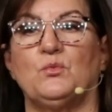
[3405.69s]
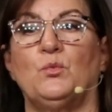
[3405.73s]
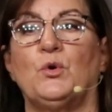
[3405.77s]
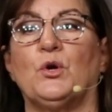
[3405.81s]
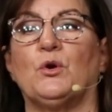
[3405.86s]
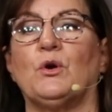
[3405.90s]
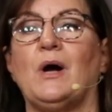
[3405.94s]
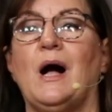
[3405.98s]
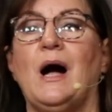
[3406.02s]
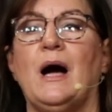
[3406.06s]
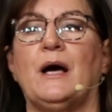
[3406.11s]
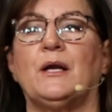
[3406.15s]
We
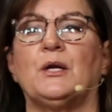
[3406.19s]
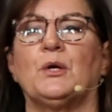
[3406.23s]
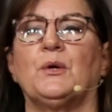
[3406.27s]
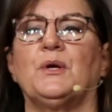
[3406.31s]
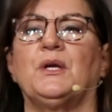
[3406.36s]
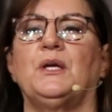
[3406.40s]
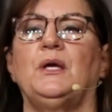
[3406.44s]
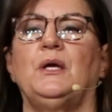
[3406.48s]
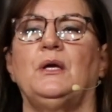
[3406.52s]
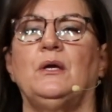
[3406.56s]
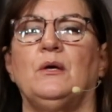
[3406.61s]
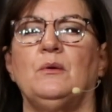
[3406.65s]
are
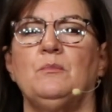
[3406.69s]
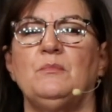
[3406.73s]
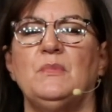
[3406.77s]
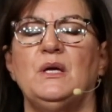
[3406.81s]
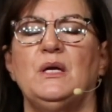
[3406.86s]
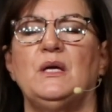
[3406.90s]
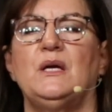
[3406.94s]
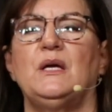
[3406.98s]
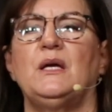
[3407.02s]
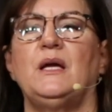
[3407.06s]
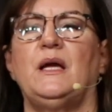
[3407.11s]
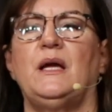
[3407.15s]
honoring him
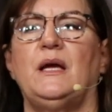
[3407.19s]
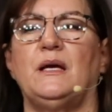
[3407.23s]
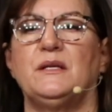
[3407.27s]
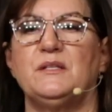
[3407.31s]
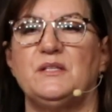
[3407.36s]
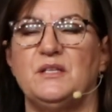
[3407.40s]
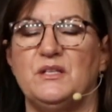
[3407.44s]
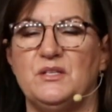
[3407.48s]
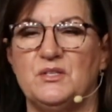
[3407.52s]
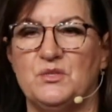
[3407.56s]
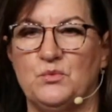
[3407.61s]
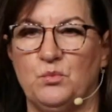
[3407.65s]
and
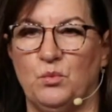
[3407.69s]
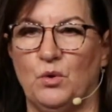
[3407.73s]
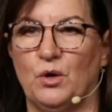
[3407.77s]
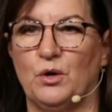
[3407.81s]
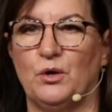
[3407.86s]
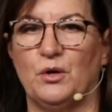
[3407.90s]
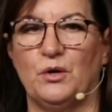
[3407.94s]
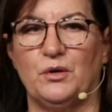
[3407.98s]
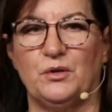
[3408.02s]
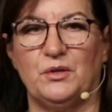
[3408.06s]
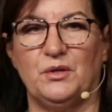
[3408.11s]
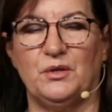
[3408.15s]
his
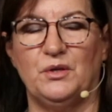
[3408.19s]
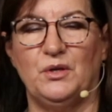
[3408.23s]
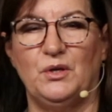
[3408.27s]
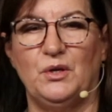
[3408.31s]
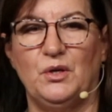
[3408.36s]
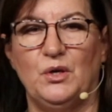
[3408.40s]
word.